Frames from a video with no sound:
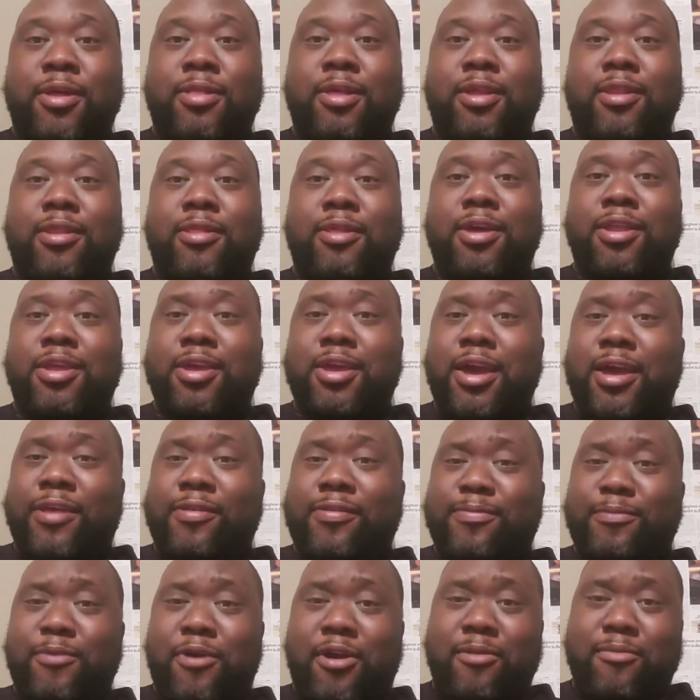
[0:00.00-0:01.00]
Like, the lady got
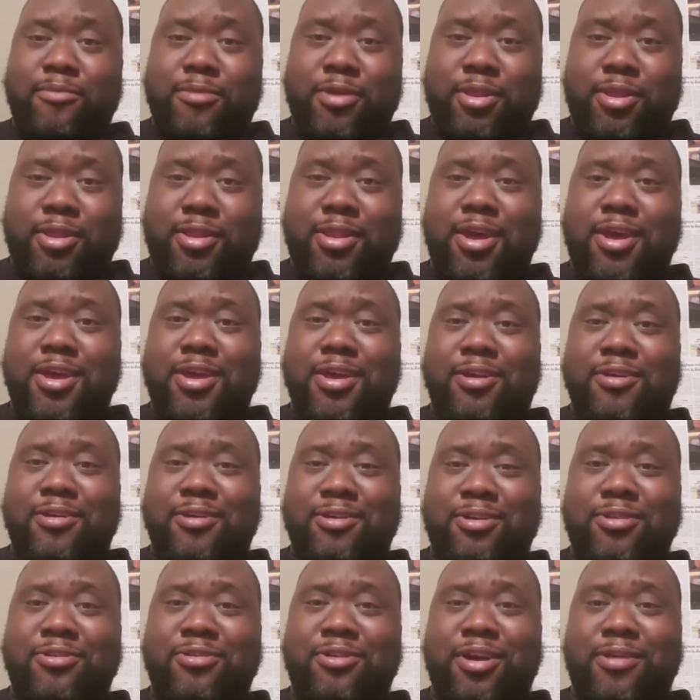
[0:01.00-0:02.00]
smart me today.
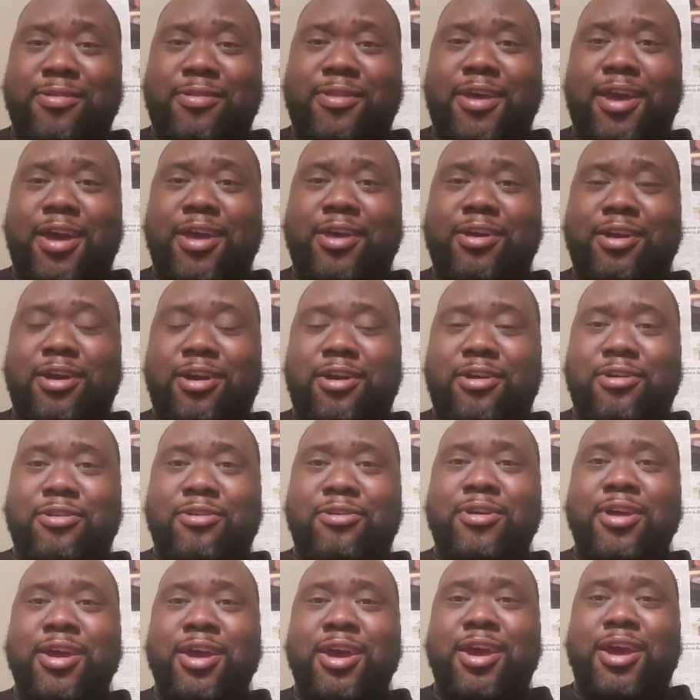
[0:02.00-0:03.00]
You know what I'm saying? I called
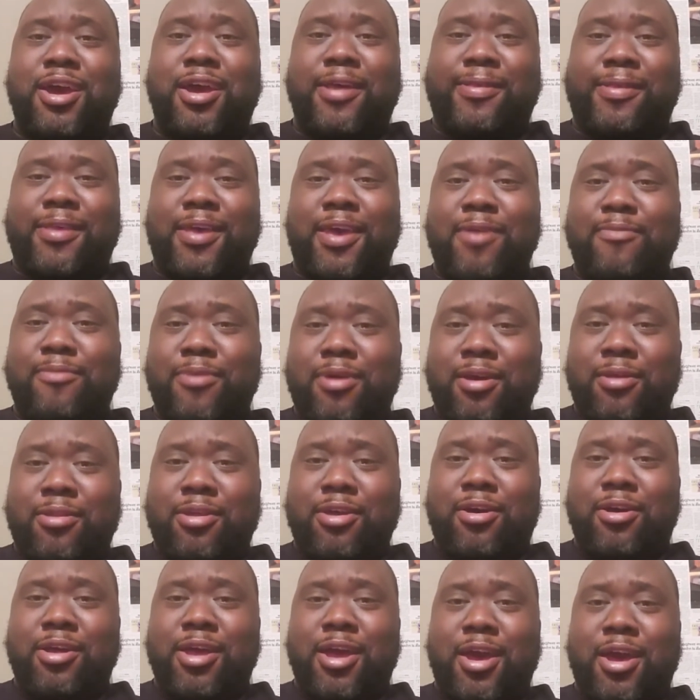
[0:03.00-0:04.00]
her. I said, hey, man,
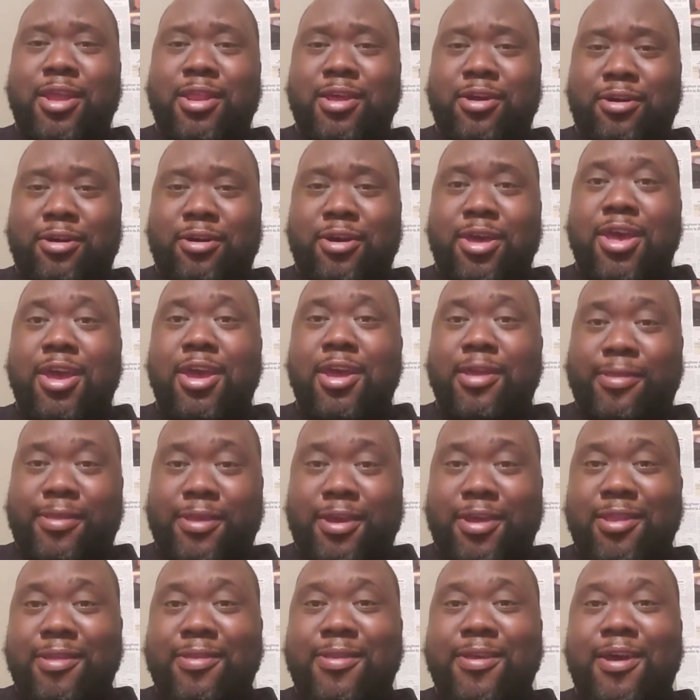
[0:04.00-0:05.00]
y'all got any hand
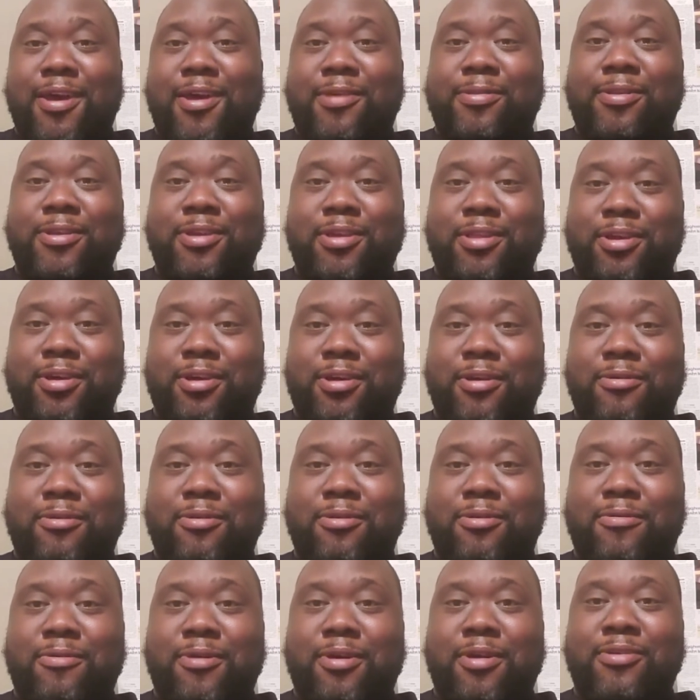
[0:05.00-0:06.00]
sanitizer and any on
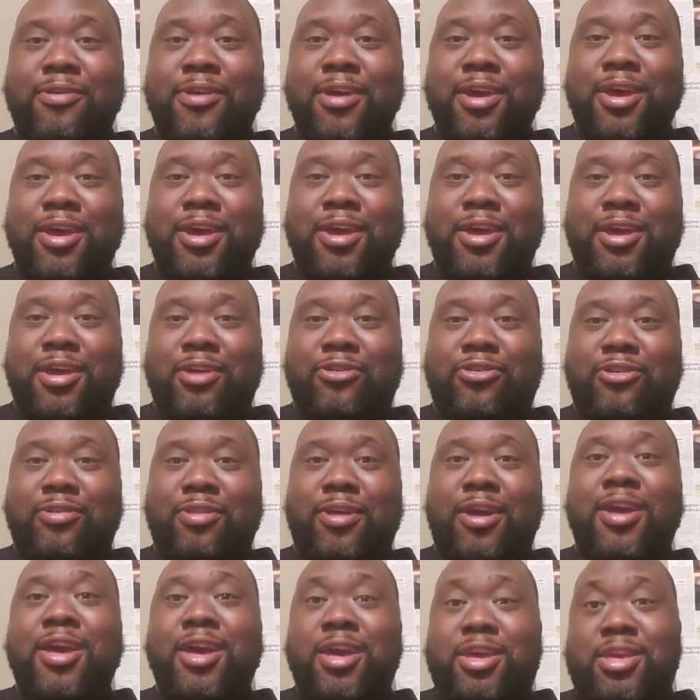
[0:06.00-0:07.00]
Clorox? And she
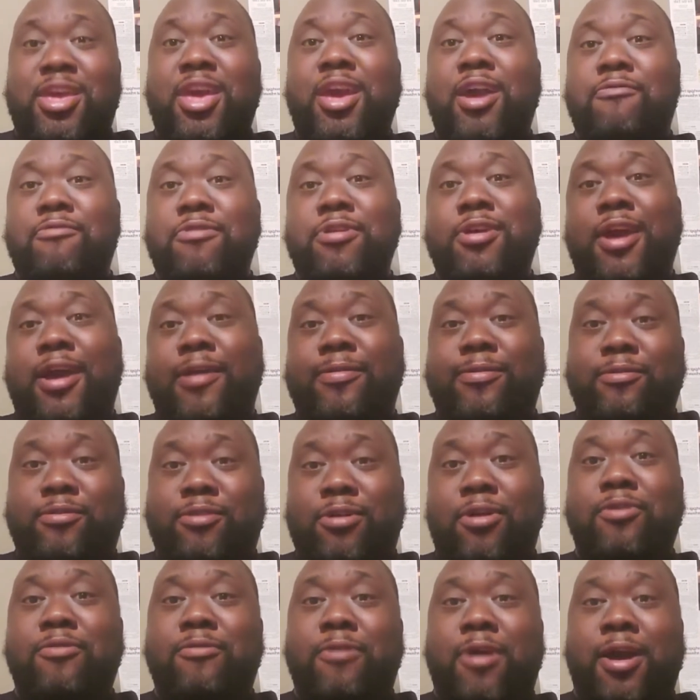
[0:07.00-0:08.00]
like, yeah, we got some
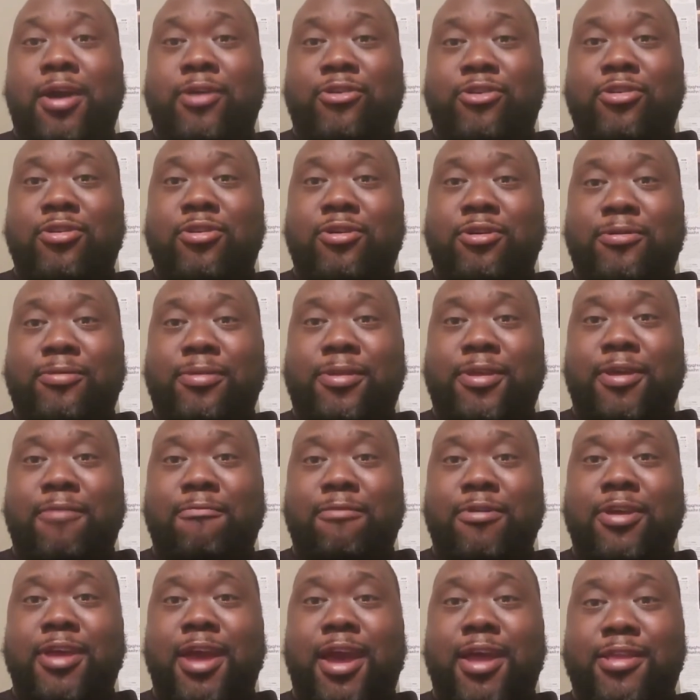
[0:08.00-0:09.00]
Clorox. You know what I'm saying?
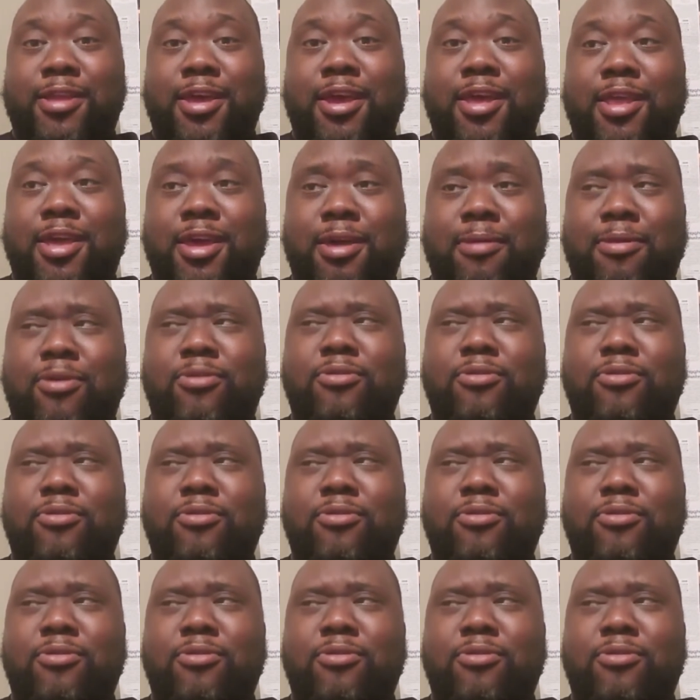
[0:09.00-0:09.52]
We got that in.